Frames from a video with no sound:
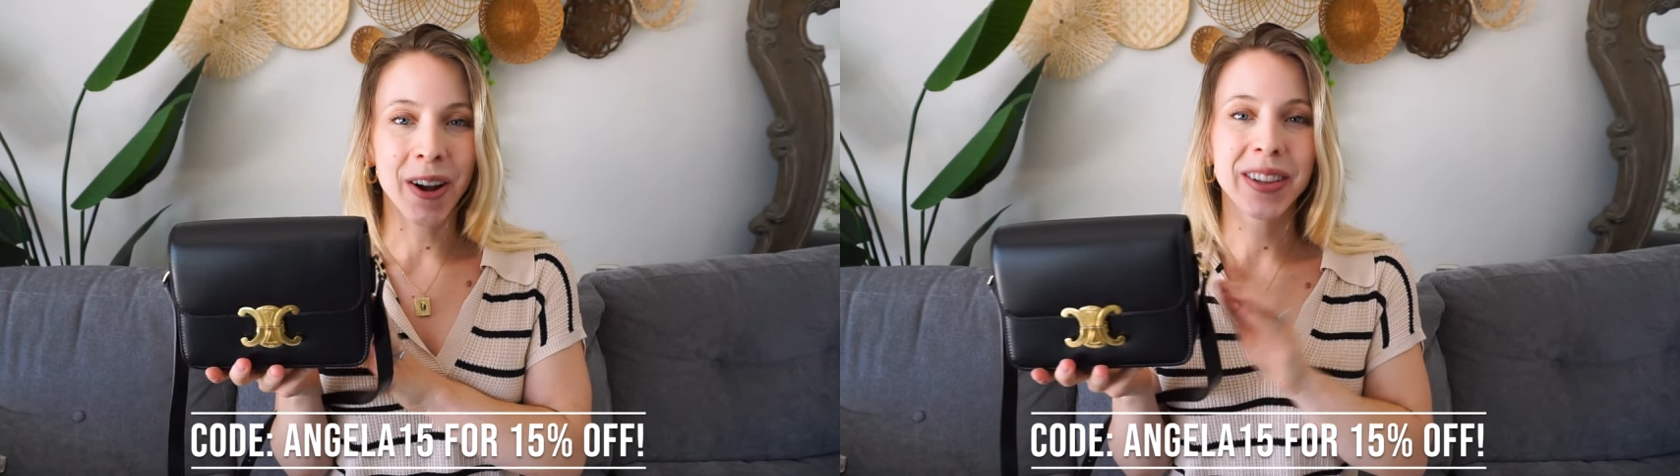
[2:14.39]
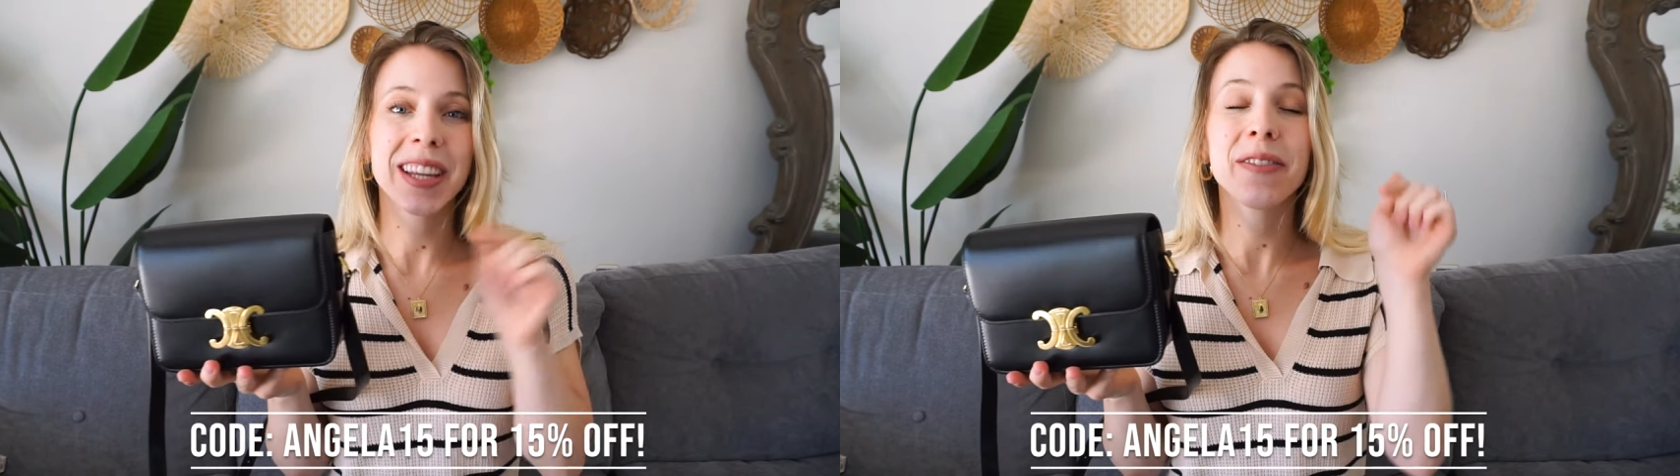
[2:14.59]

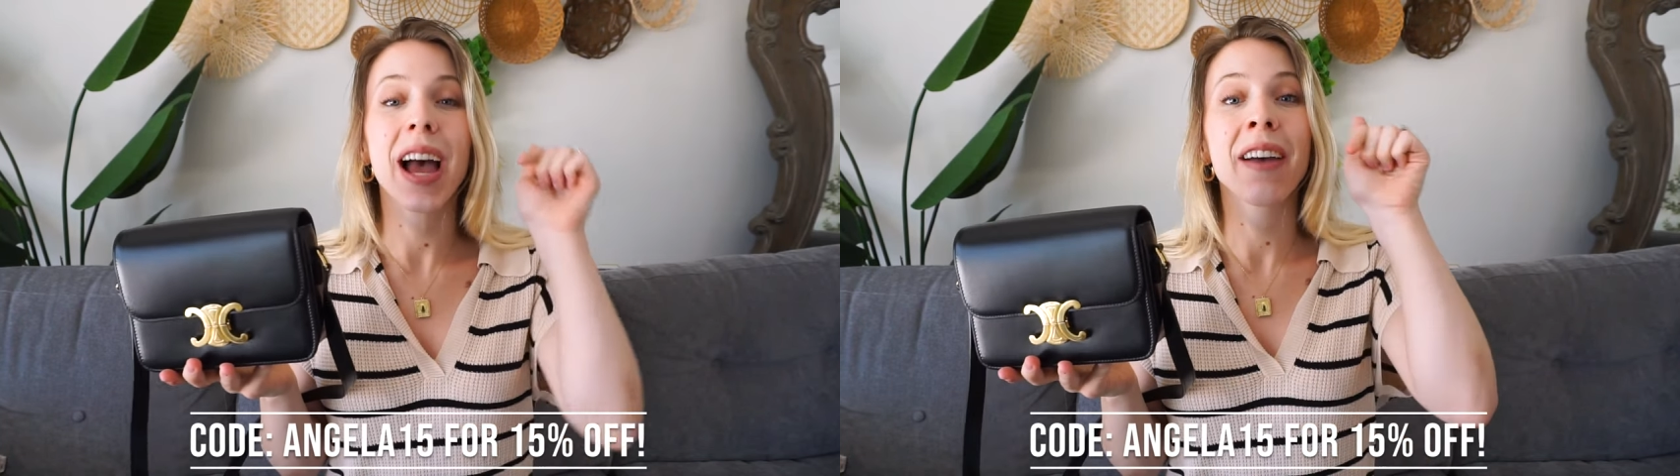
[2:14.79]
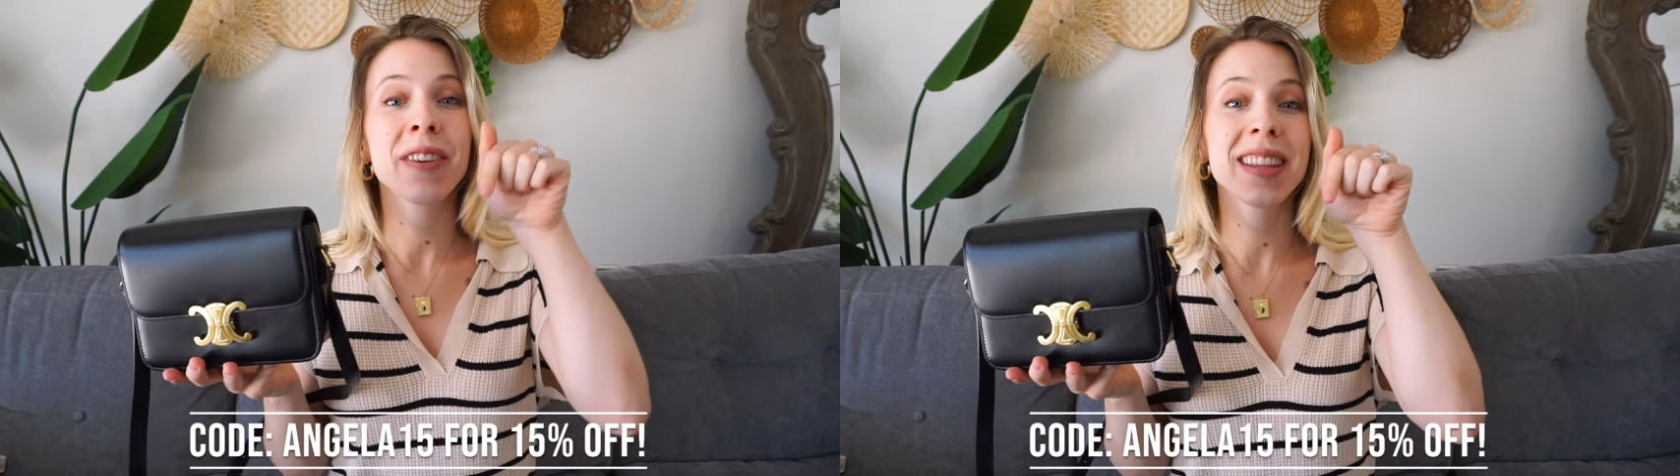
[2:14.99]
I'll leave
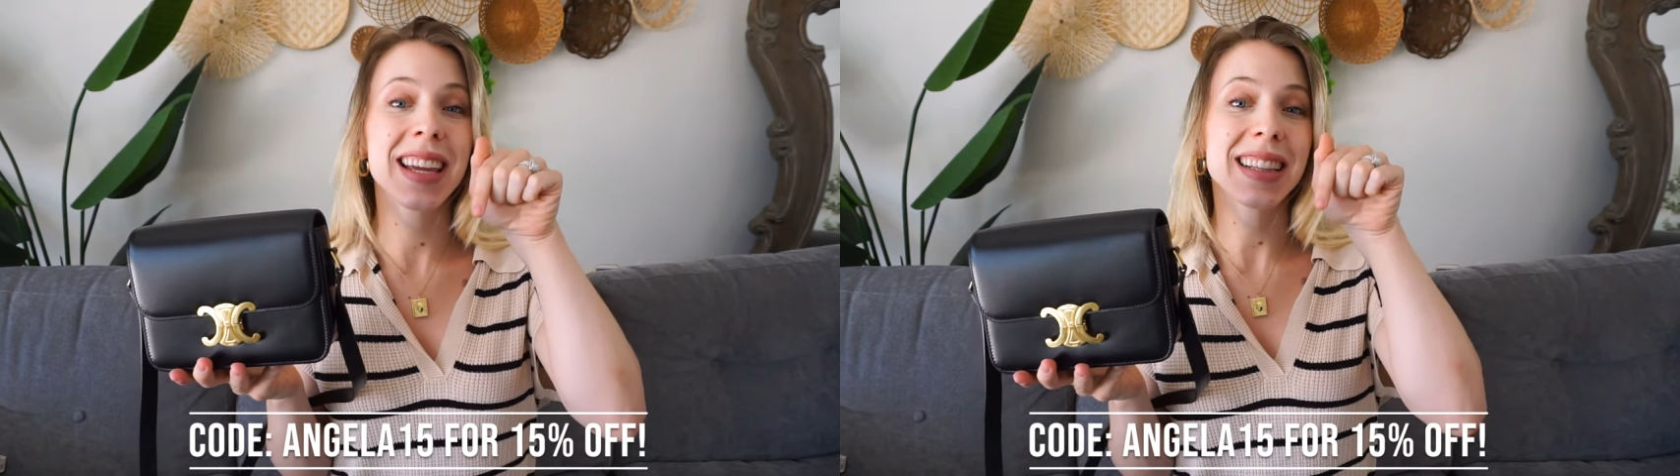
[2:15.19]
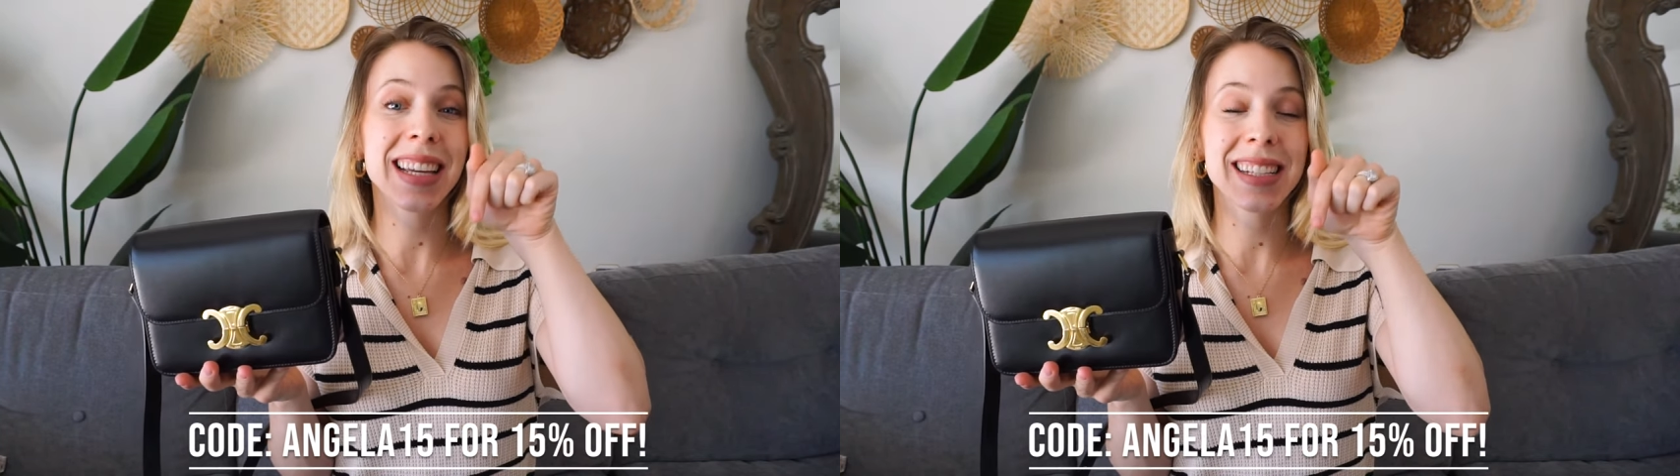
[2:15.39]

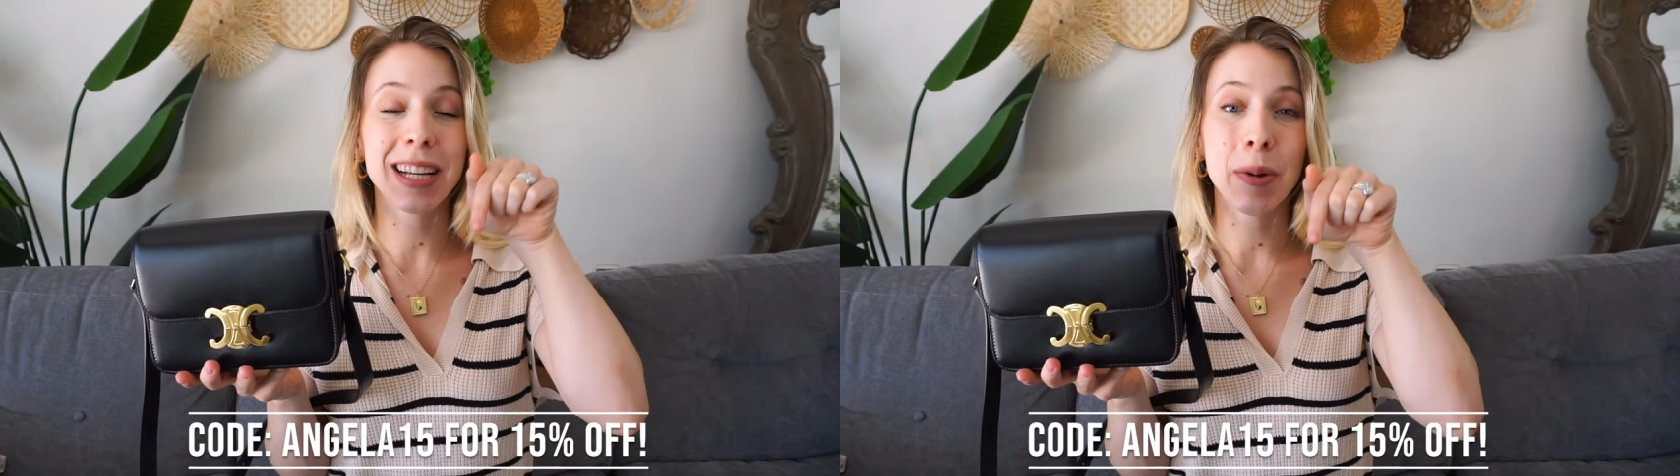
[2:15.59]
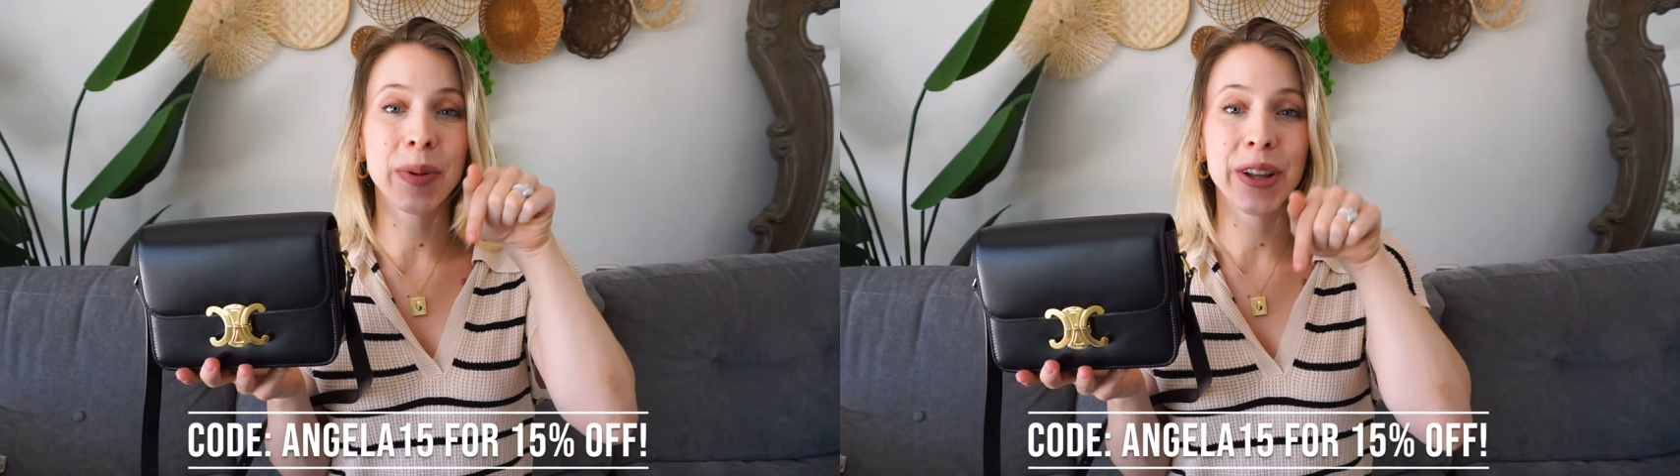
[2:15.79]
everything linked
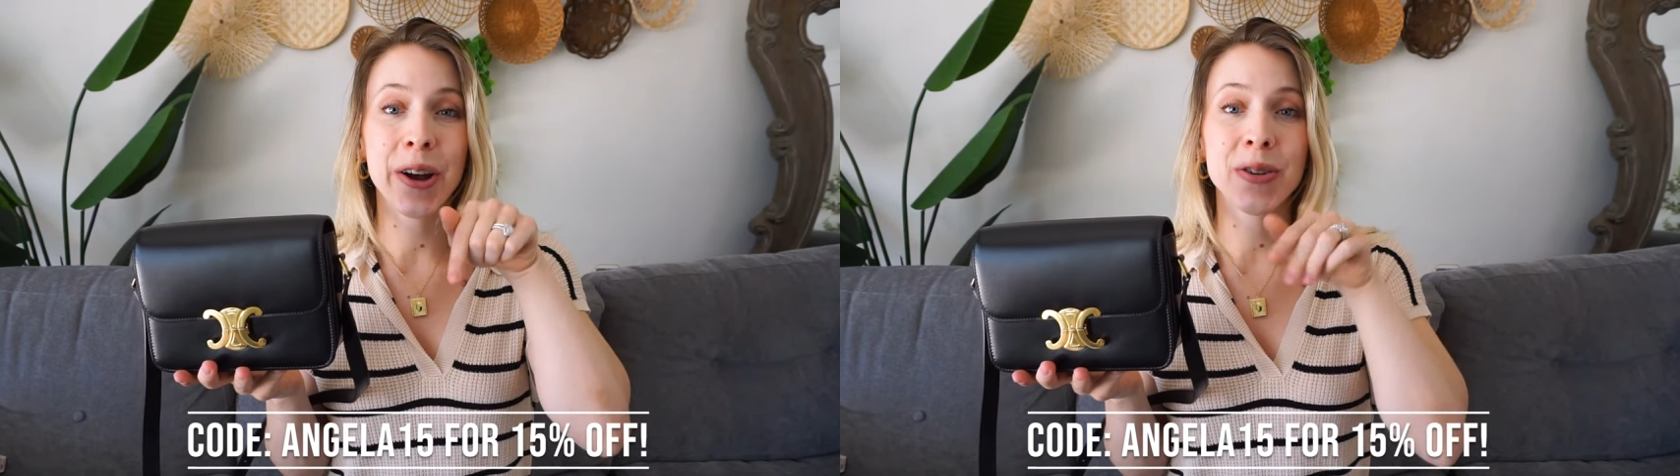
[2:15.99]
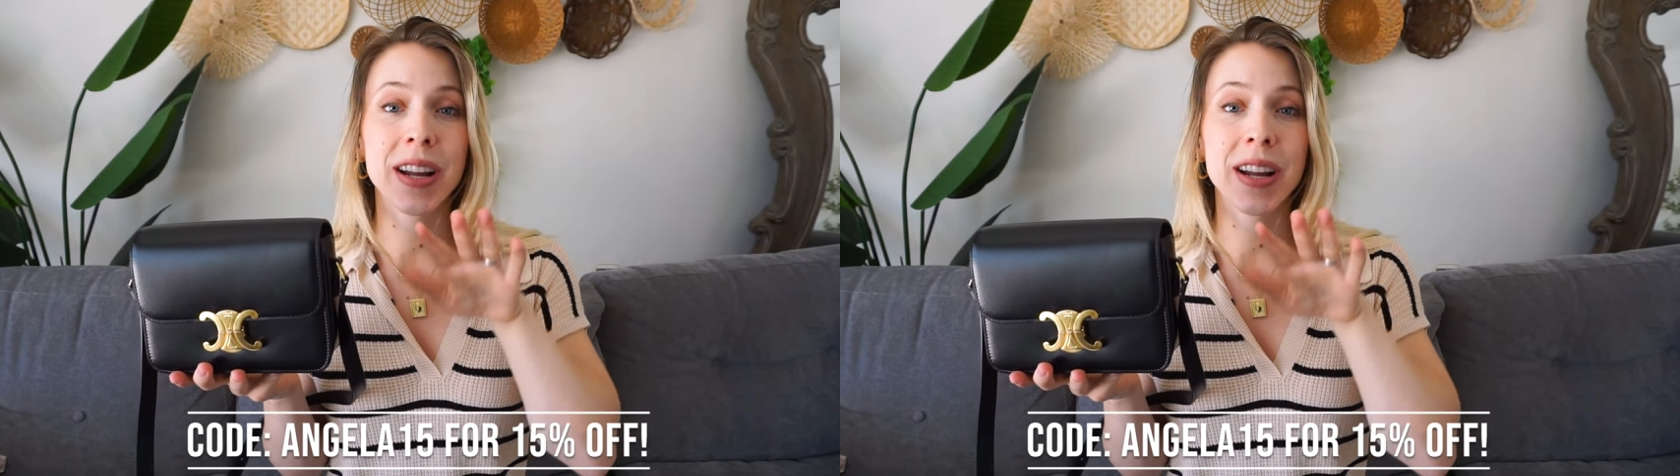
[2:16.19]
down below.